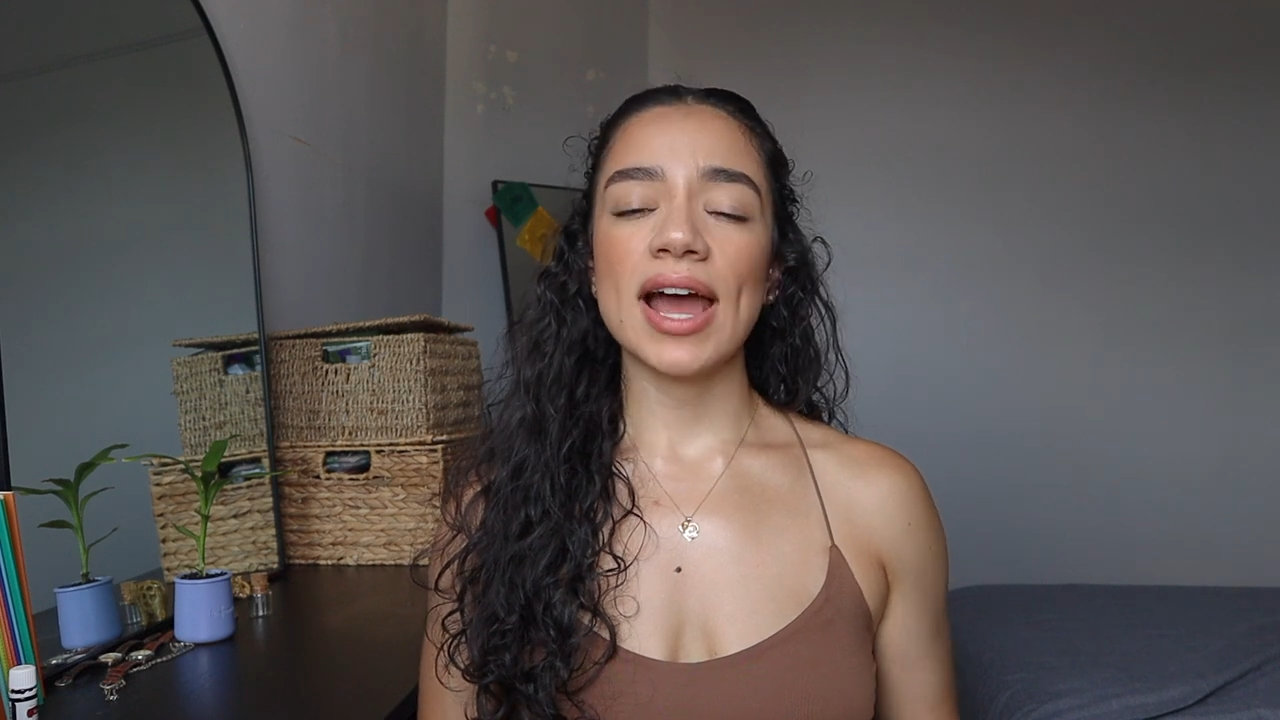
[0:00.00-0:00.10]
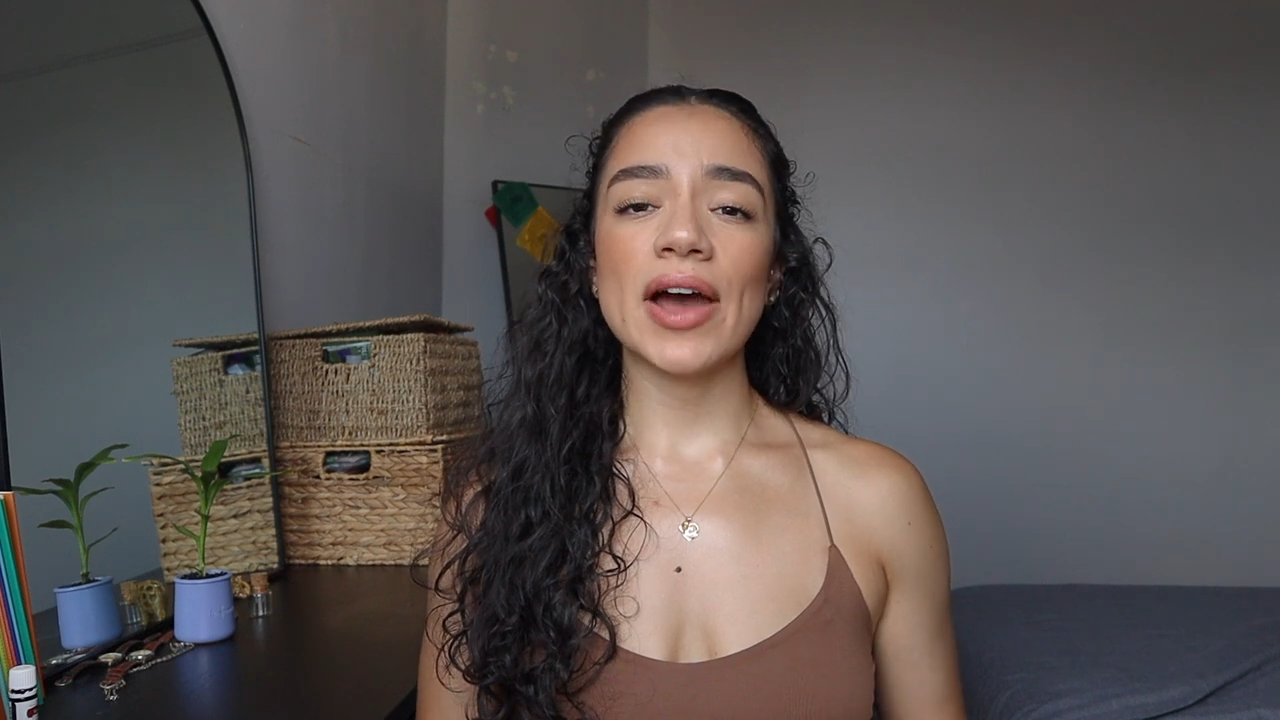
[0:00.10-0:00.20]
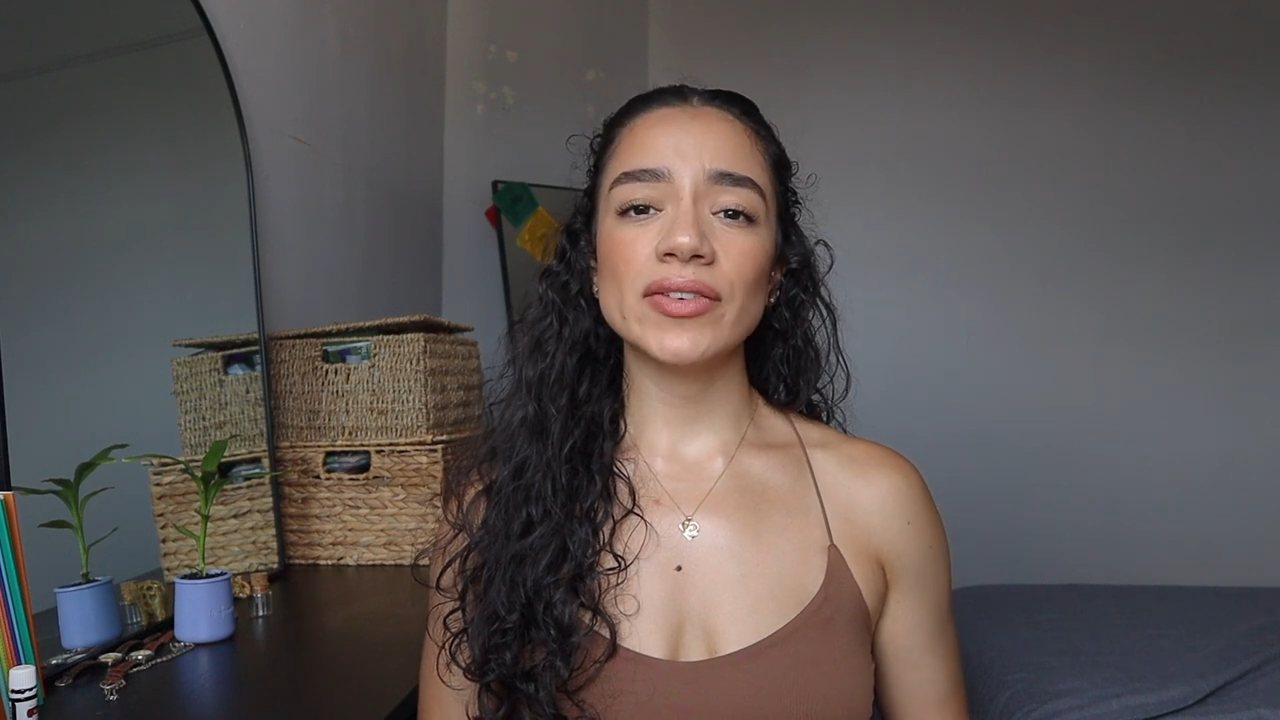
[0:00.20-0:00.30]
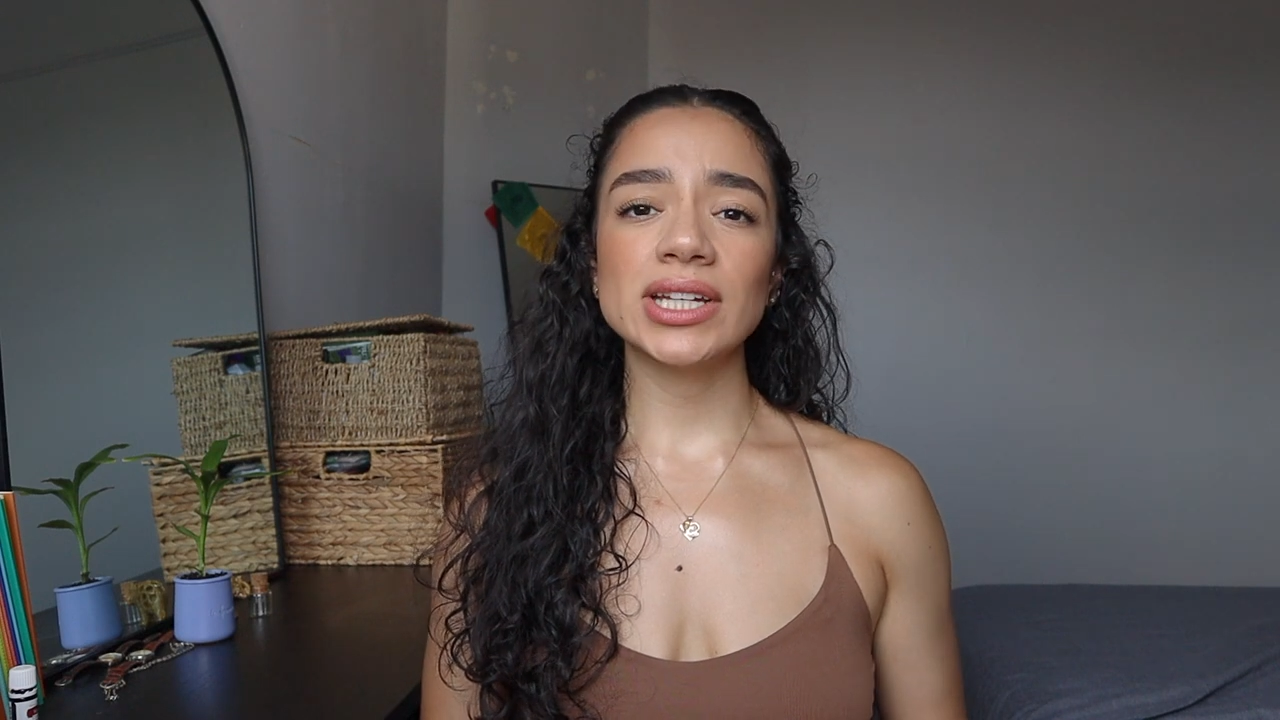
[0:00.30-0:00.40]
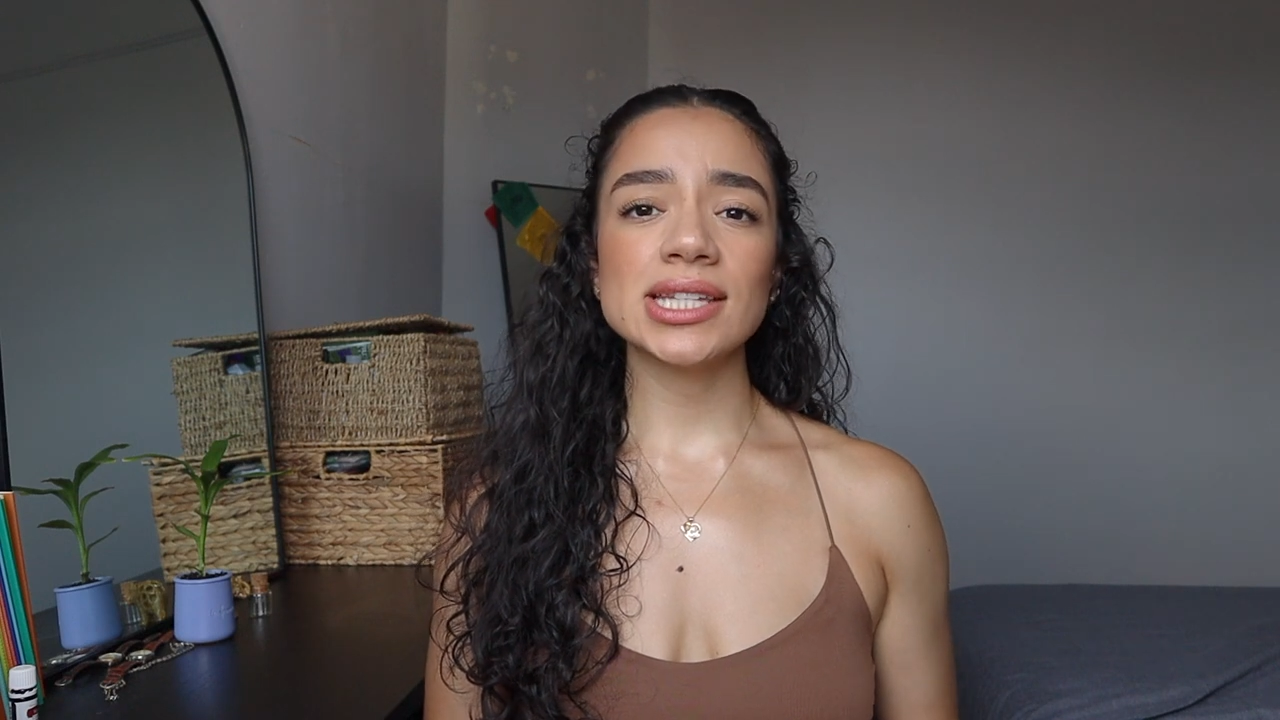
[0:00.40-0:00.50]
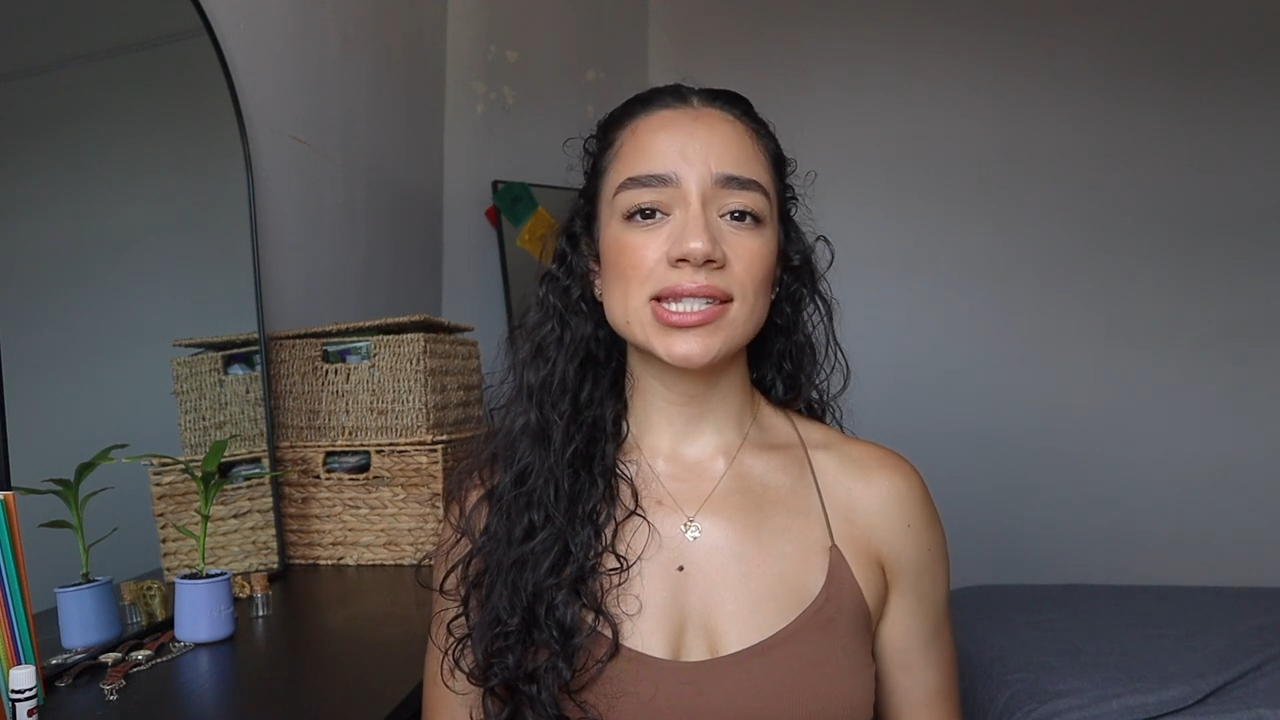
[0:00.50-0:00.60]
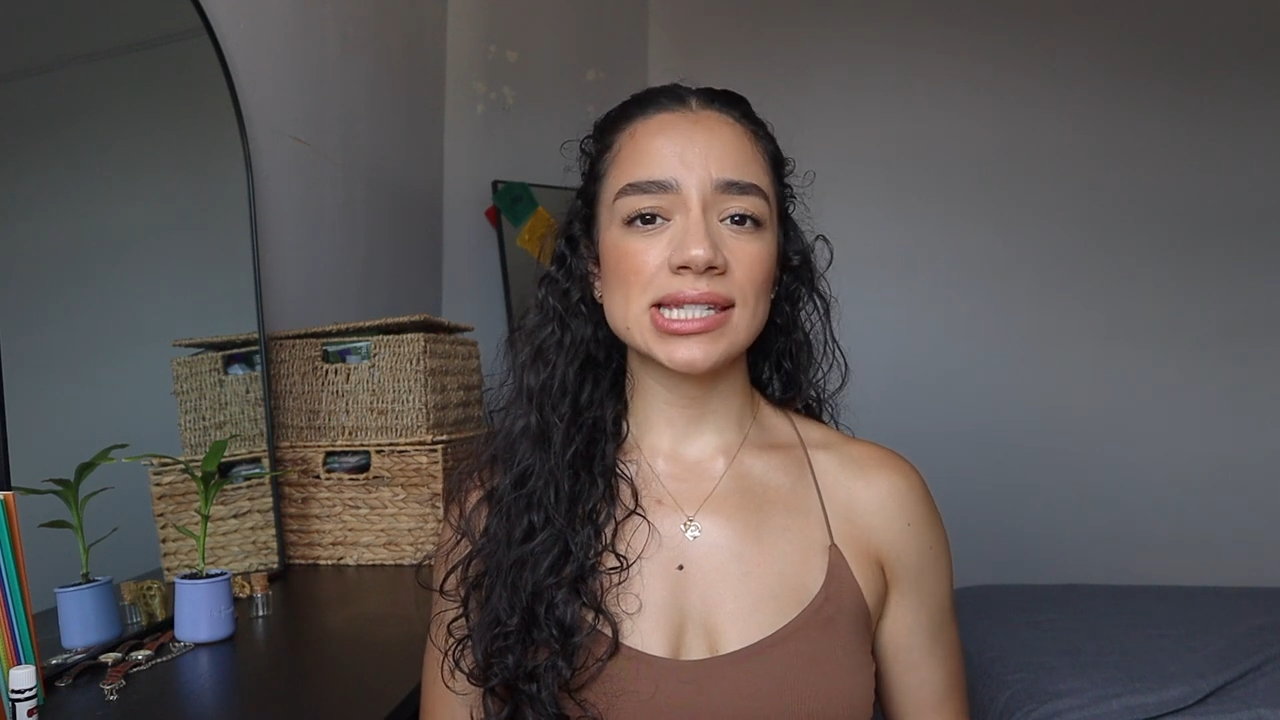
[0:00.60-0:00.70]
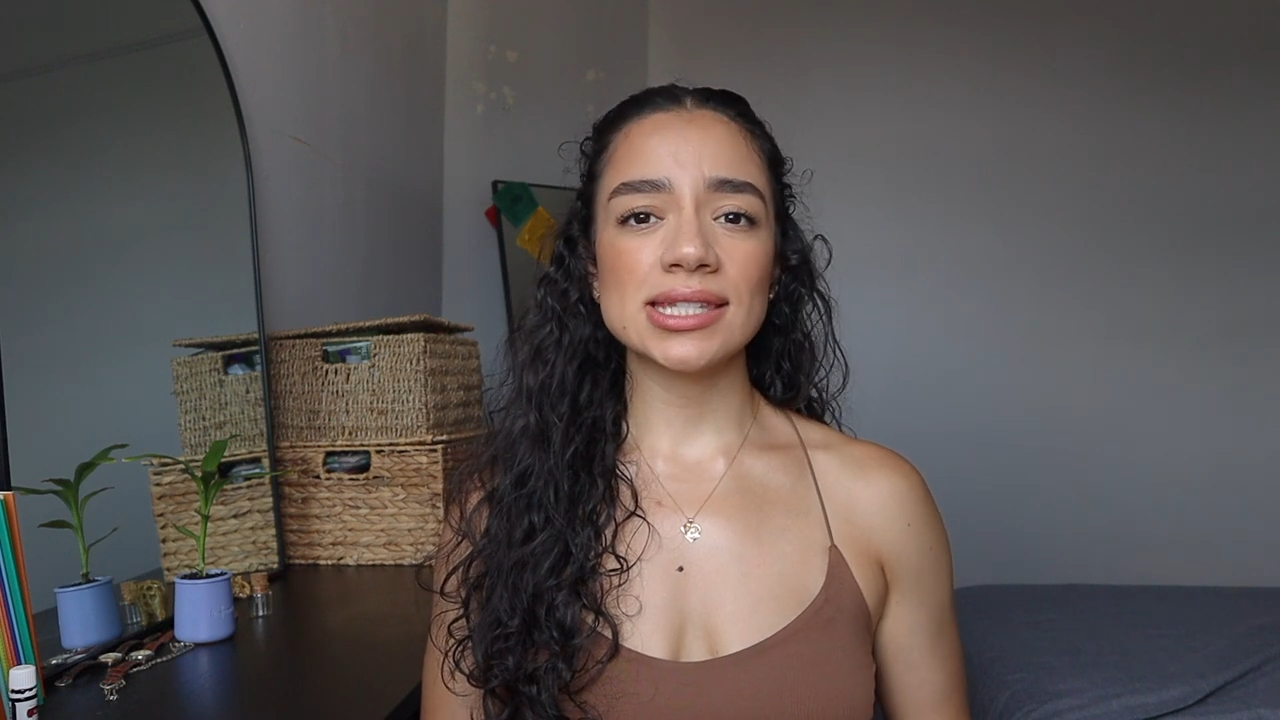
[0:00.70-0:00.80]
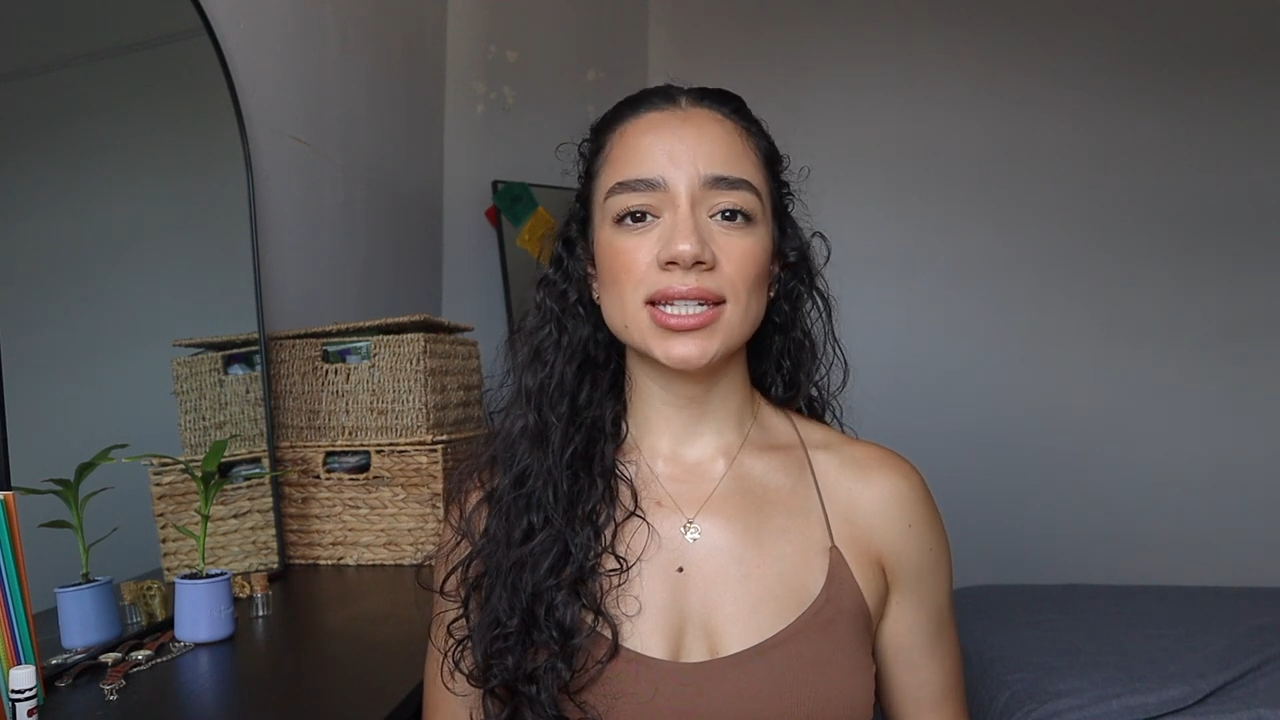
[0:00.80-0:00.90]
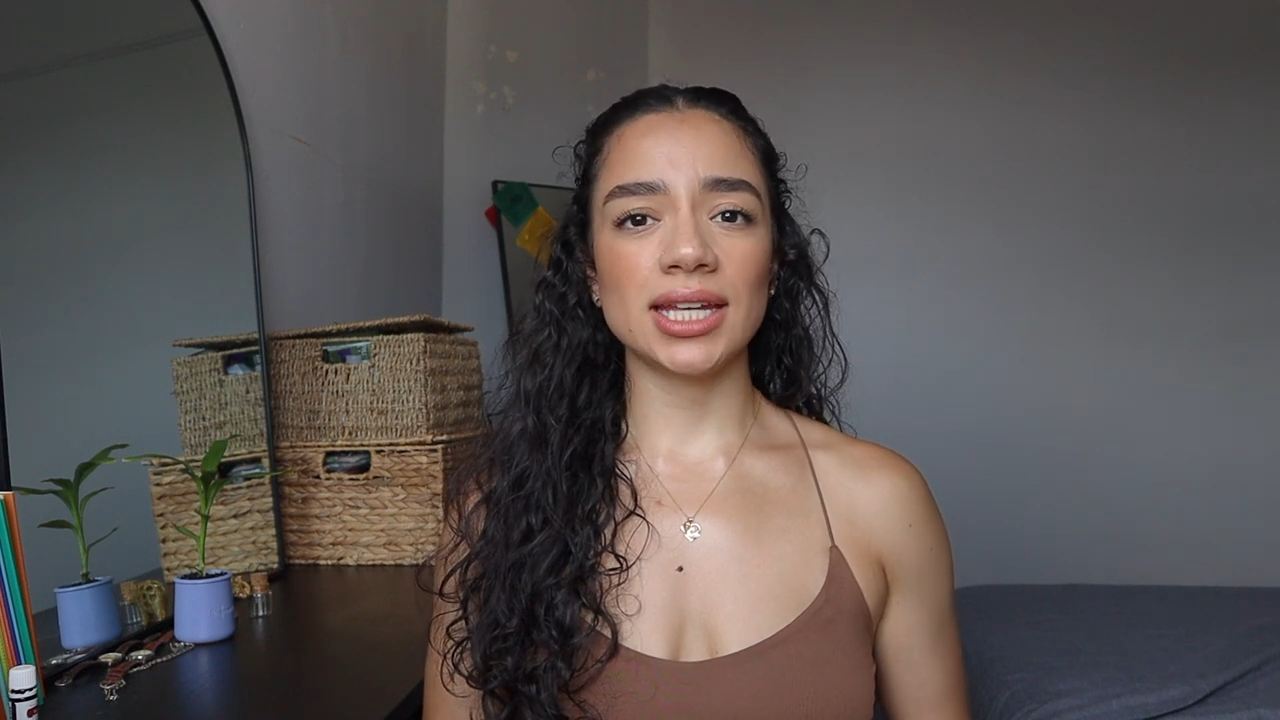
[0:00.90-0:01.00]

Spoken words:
have a consistent